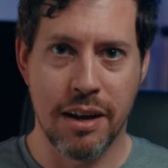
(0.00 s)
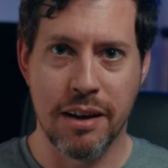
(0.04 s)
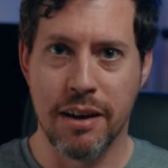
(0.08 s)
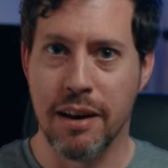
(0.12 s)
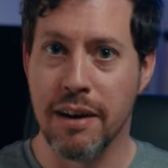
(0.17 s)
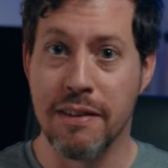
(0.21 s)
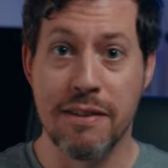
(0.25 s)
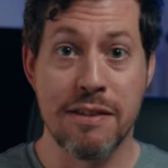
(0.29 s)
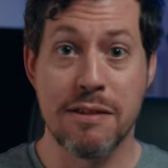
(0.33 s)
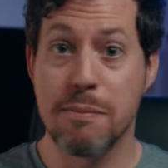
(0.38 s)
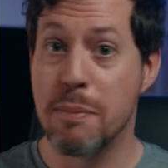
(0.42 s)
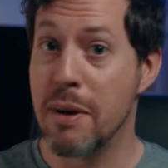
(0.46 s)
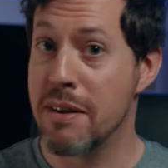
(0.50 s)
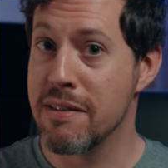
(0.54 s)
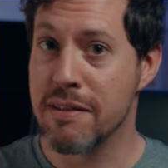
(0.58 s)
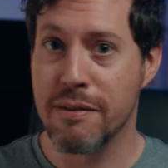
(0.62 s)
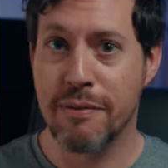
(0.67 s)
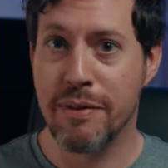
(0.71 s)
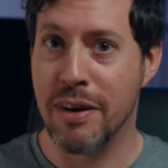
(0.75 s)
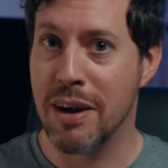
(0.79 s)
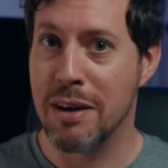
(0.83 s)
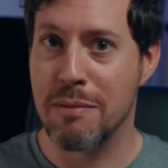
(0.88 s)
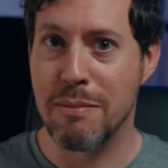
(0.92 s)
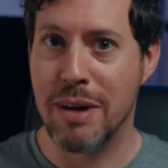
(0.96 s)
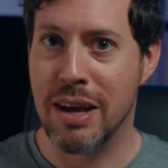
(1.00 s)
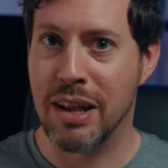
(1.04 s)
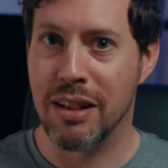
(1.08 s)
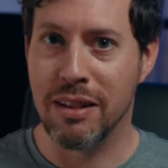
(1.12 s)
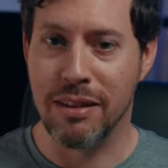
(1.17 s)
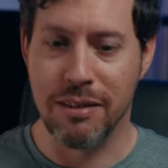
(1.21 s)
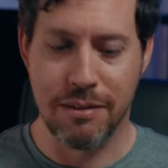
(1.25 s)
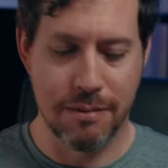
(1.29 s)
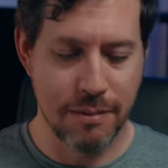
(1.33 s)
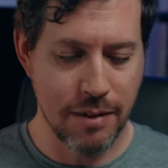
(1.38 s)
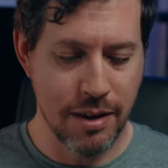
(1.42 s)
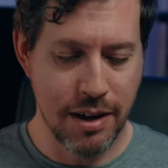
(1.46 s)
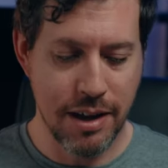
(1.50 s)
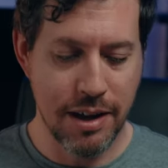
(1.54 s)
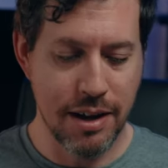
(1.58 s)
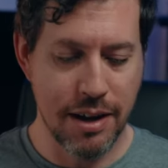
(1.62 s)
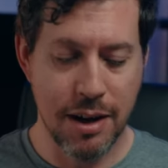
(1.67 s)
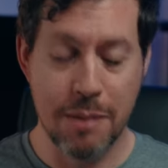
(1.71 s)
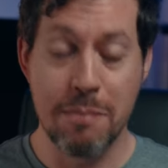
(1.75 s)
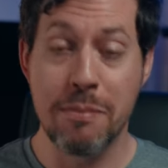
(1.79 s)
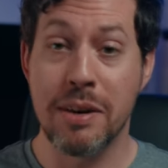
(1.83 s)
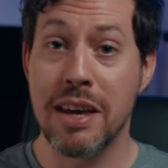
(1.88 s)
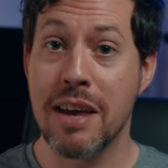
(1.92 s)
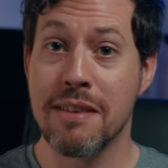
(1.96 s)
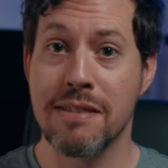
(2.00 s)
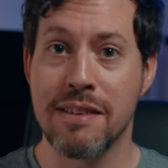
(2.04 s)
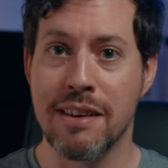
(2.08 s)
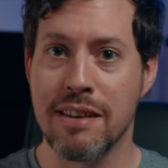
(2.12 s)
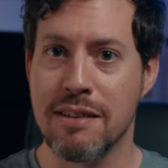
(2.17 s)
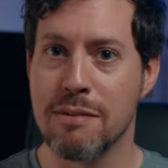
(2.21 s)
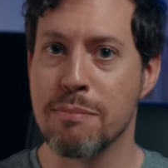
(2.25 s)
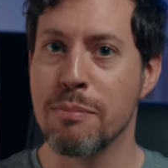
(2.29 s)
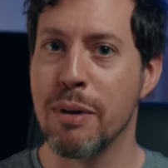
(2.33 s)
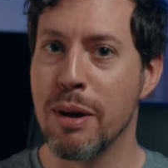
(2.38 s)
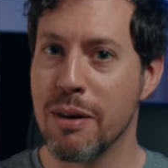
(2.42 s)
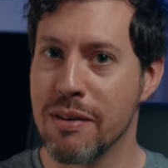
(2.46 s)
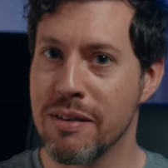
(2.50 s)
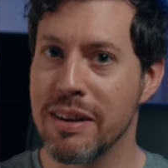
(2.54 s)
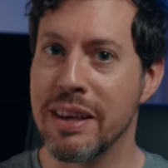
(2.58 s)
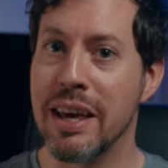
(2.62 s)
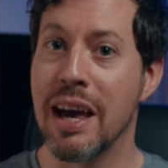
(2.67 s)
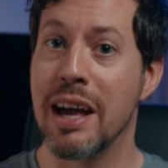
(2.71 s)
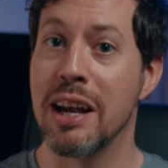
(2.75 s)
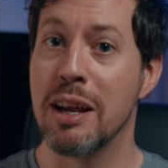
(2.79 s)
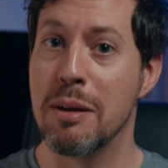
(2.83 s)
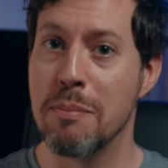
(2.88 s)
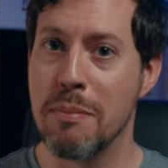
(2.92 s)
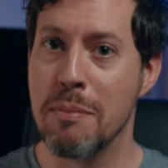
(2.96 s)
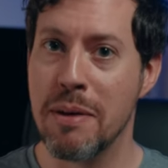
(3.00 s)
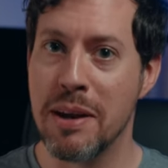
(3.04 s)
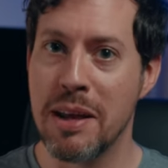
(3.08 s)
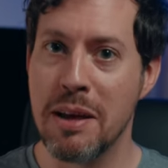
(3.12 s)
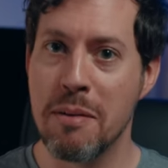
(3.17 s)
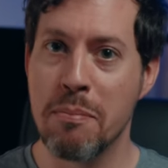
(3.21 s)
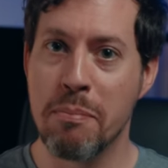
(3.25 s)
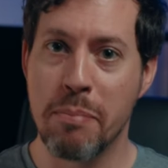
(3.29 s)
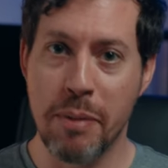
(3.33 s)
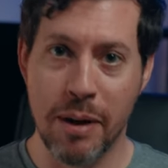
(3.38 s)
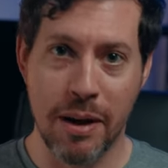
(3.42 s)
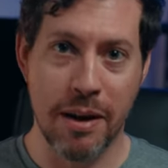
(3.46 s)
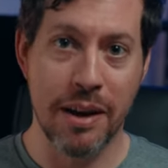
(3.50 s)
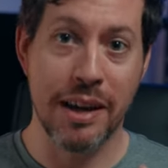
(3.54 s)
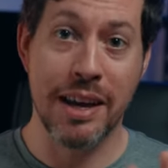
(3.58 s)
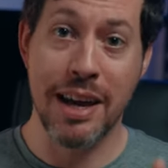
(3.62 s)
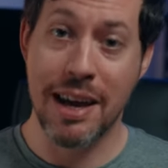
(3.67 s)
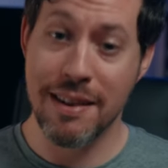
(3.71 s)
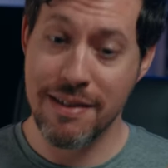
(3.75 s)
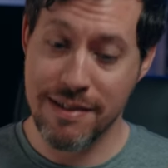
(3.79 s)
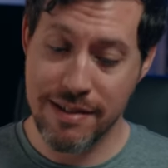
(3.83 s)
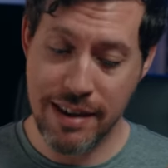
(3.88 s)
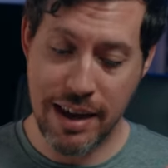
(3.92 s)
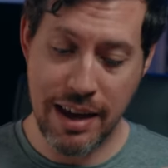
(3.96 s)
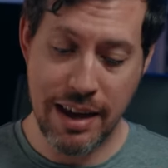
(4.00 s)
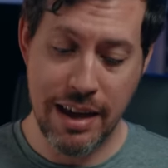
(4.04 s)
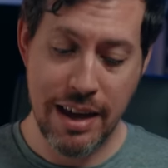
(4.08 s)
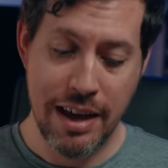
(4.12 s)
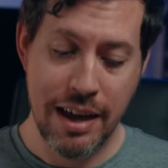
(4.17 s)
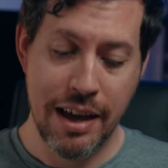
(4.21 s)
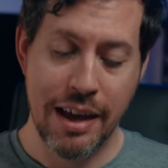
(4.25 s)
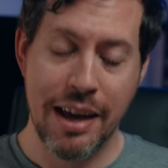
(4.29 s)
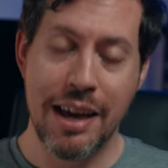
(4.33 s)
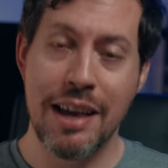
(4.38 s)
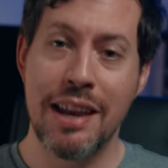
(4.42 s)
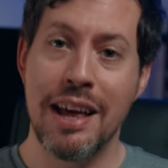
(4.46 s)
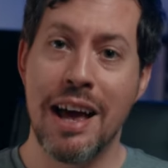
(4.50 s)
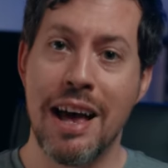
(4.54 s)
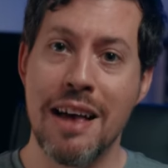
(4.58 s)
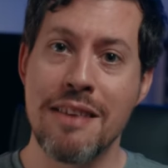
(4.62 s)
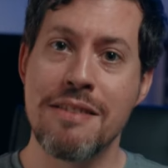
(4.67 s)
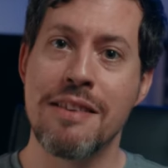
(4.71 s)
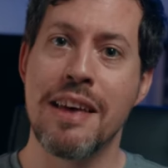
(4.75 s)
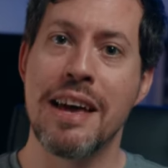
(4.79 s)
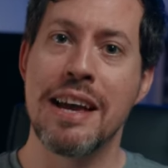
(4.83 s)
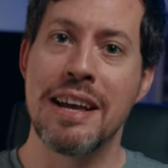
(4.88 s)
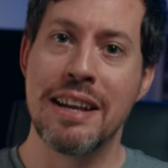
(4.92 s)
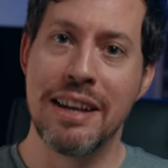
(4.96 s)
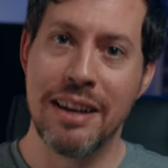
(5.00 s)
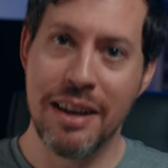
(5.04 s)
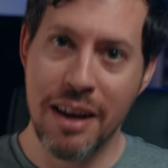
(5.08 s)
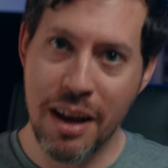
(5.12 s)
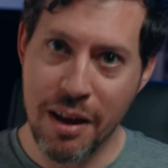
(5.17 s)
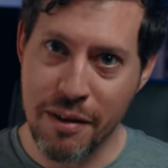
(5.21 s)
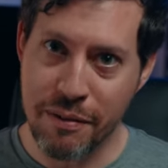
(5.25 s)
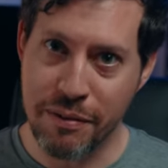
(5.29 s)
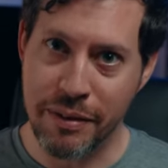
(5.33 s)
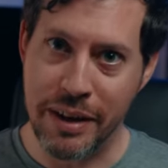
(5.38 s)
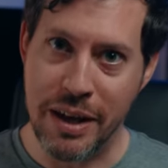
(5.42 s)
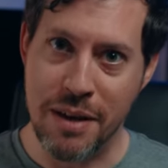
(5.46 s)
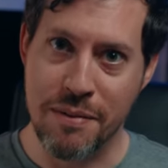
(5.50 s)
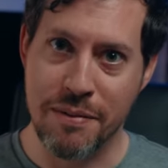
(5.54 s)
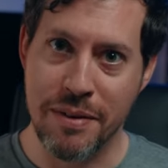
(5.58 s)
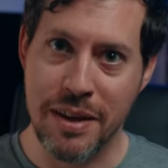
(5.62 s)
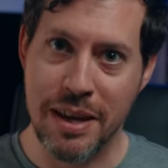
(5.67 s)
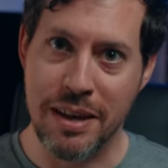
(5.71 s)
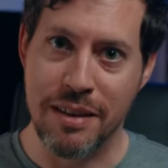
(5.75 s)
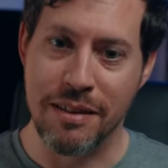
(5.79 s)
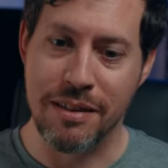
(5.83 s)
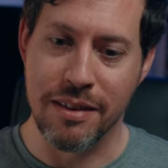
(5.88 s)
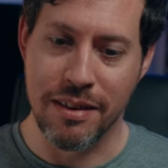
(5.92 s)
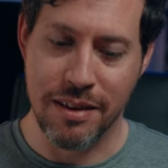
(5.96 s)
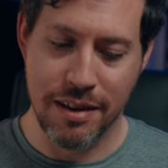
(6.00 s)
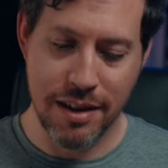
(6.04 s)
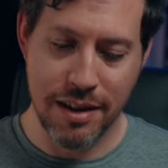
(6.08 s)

Unspecified metal. I'm guessing it's mostly aluminium, but I can say it has a lovely feel.